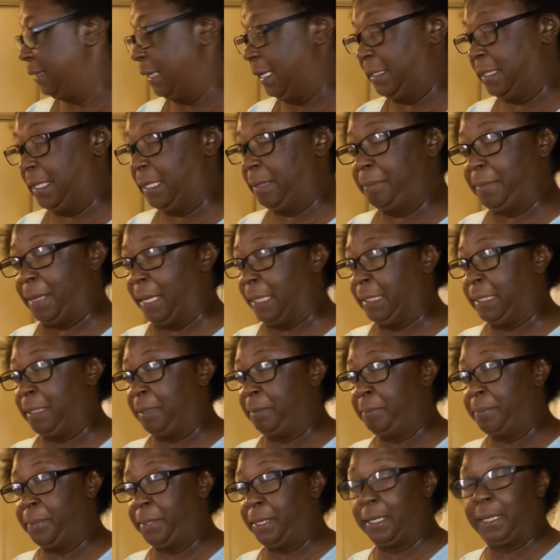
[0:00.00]
I
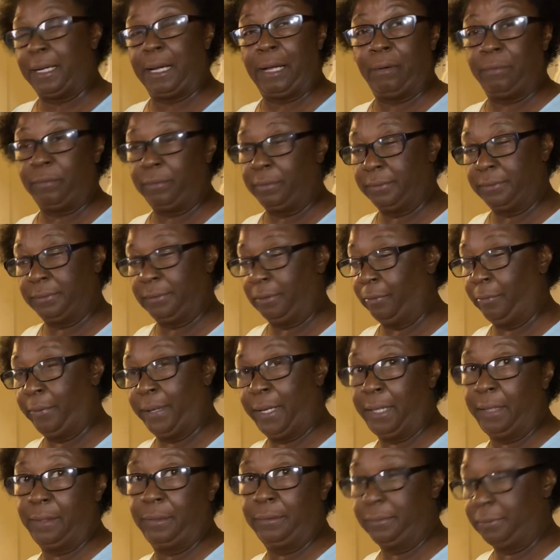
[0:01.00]
didn't put it out. Oh
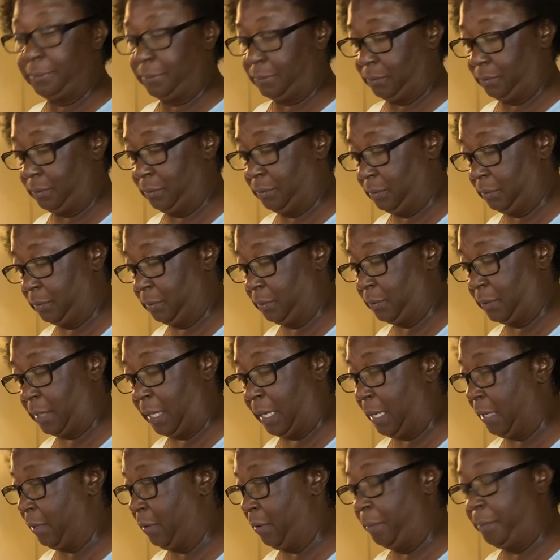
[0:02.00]
wow.
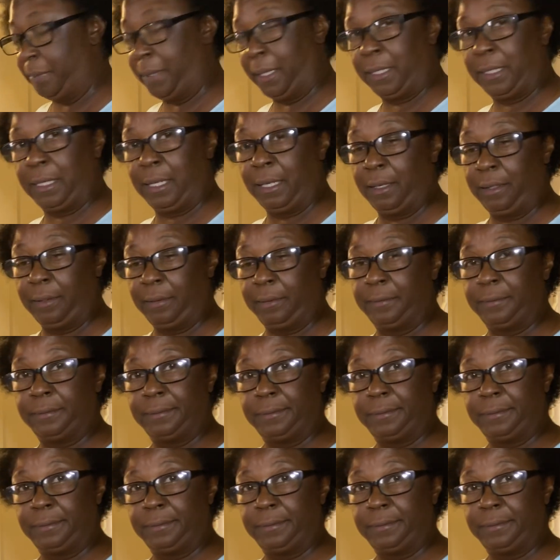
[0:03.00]
It's no big deal.